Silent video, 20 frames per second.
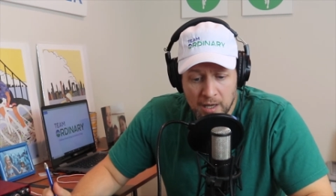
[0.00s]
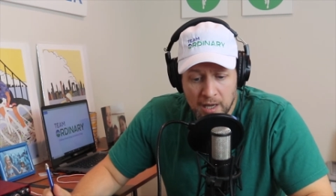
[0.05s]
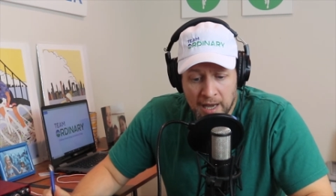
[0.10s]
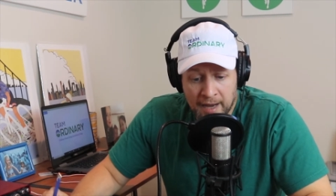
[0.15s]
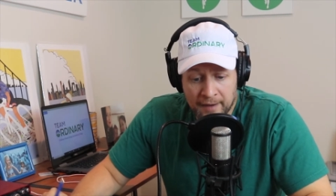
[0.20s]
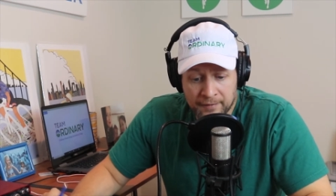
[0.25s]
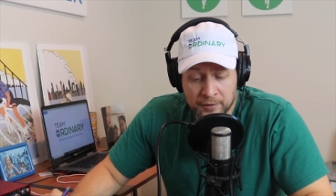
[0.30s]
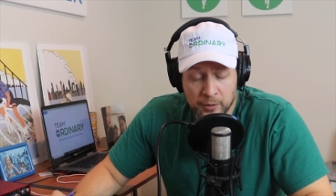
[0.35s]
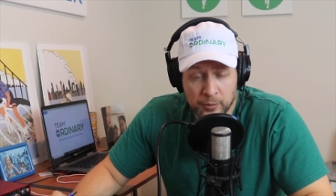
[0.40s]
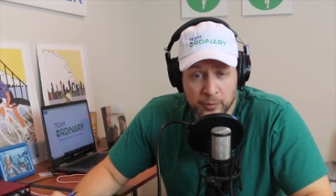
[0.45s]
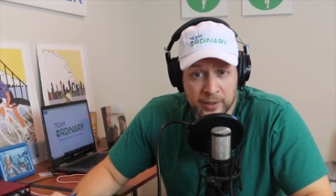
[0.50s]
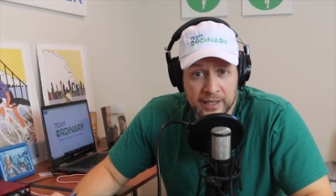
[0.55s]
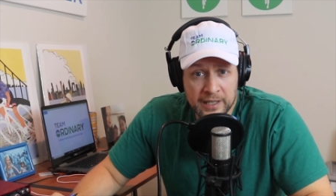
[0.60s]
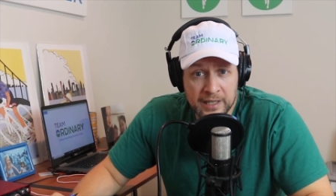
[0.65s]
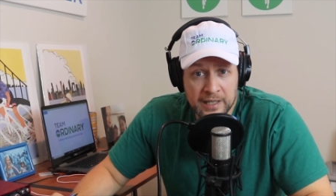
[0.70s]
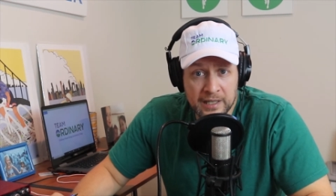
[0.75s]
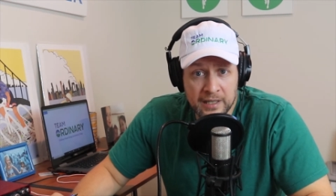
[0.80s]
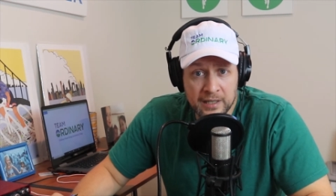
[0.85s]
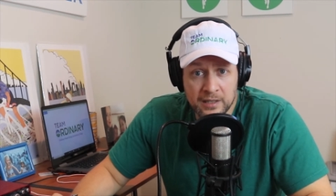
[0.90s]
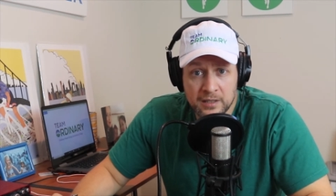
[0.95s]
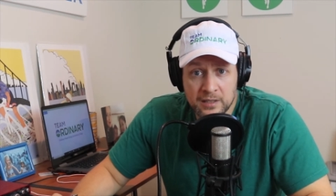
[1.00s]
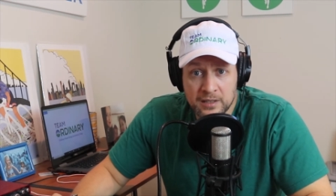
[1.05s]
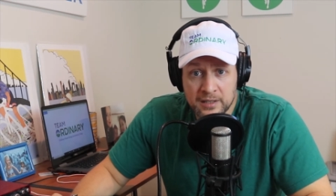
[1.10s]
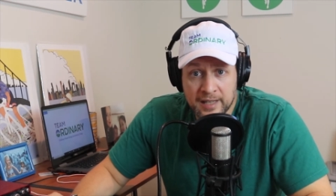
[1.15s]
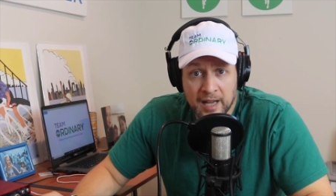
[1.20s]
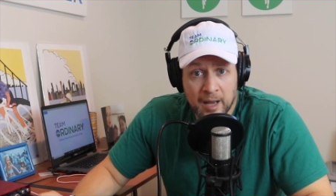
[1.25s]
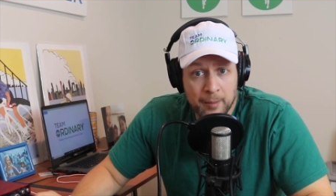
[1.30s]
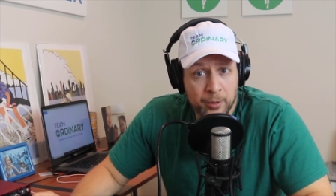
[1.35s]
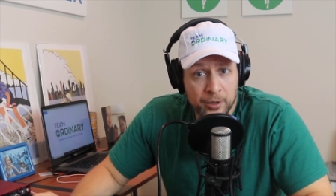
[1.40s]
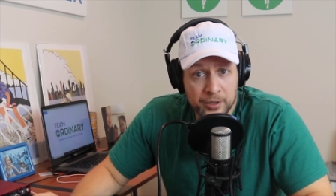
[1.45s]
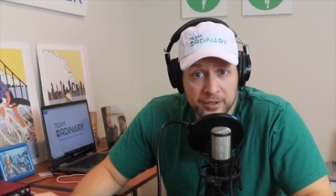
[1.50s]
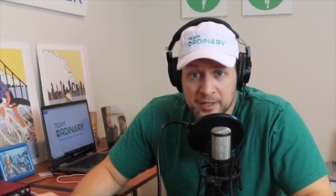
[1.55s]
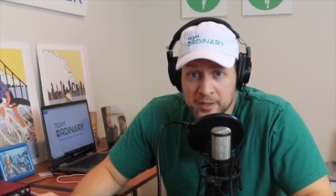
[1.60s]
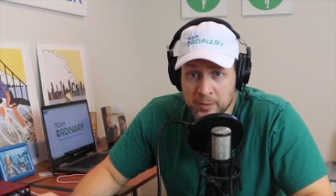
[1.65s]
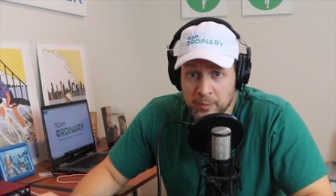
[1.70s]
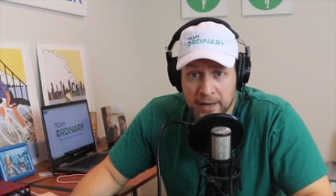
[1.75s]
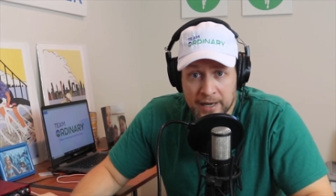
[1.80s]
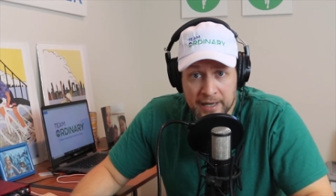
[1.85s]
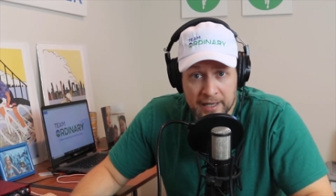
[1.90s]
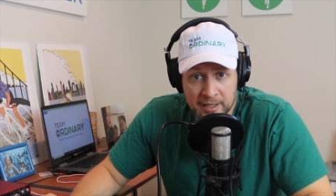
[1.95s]
after we stop
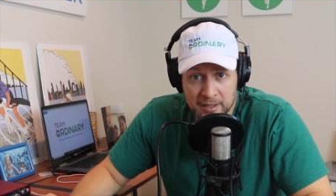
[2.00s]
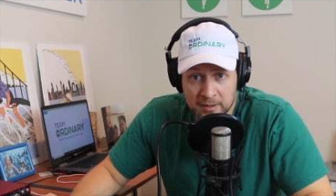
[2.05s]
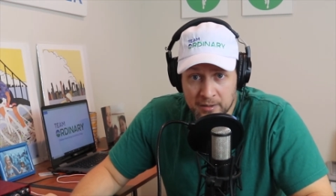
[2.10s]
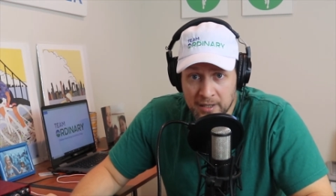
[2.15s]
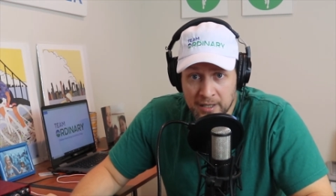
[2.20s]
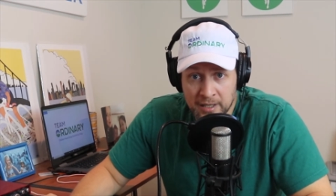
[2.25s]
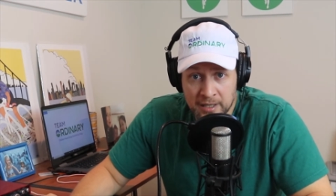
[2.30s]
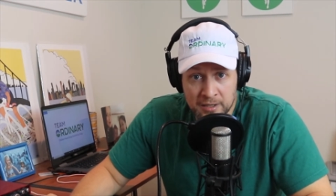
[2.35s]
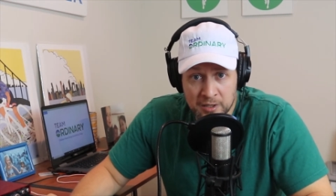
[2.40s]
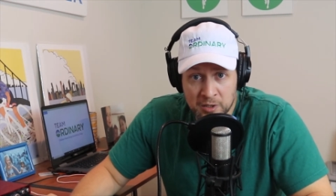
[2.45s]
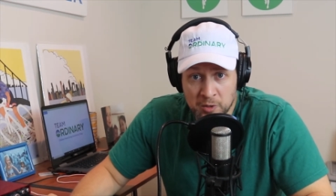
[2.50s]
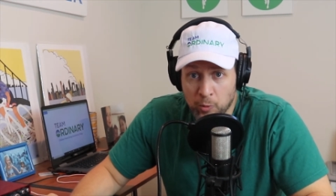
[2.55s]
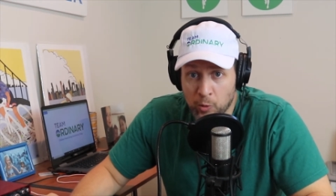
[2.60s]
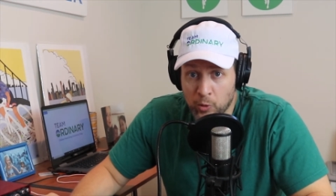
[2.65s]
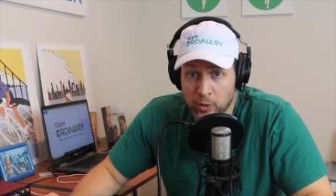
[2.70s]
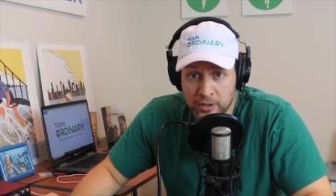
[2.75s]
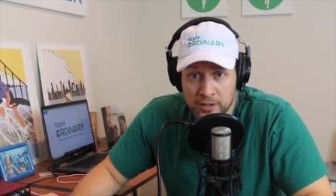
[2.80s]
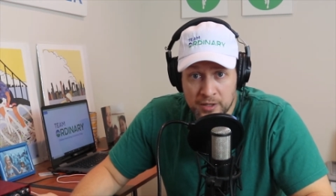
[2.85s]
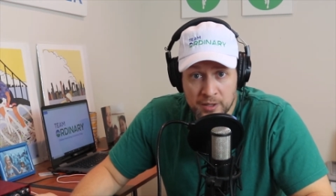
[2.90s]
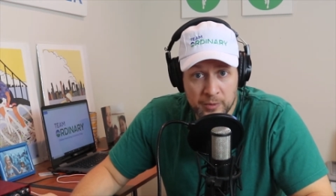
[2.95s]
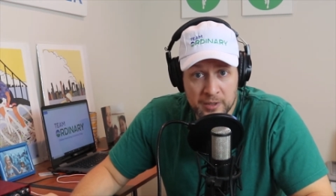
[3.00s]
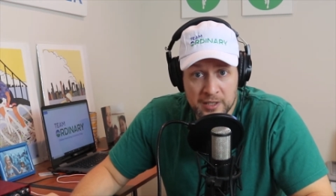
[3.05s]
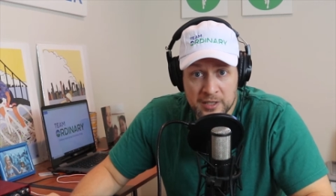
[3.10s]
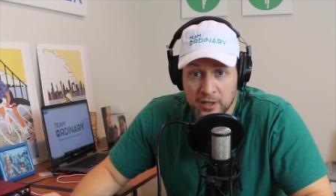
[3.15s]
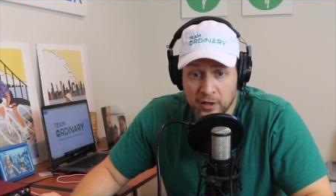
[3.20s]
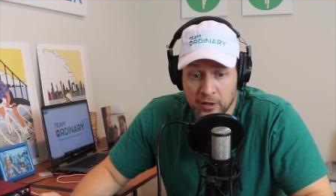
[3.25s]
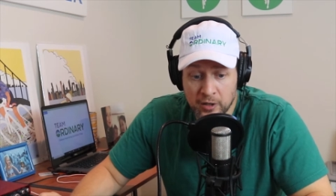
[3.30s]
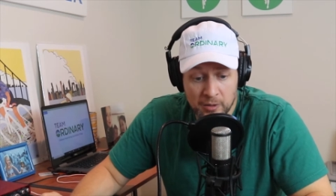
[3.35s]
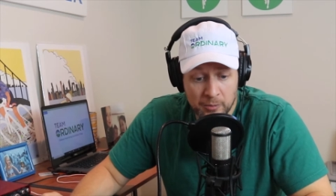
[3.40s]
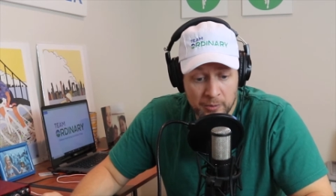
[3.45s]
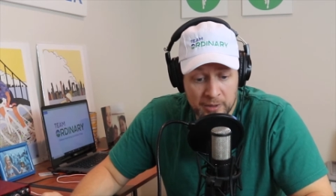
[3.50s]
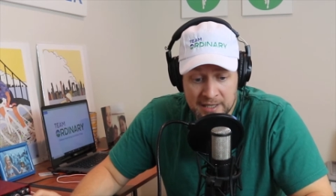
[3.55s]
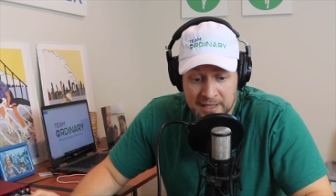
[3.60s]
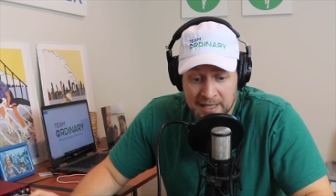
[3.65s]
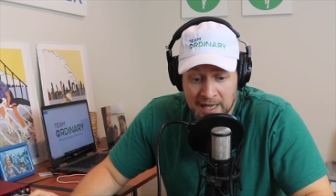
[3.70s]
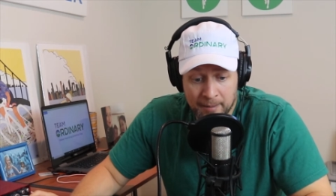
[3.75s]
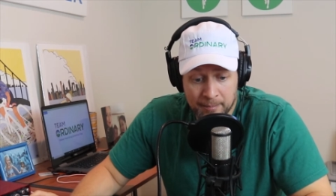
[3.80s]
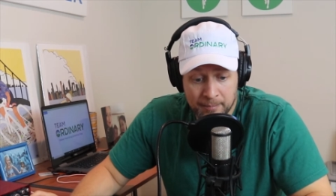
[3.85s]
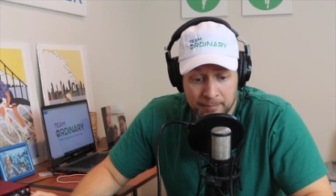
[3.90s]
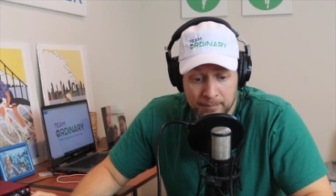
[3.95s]
participating in sports, and we
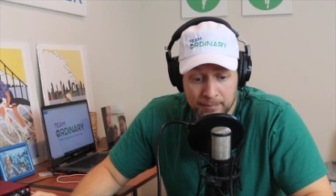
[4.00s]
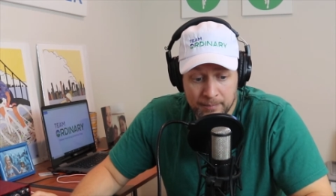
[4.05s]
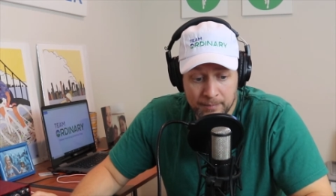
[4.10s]
stop.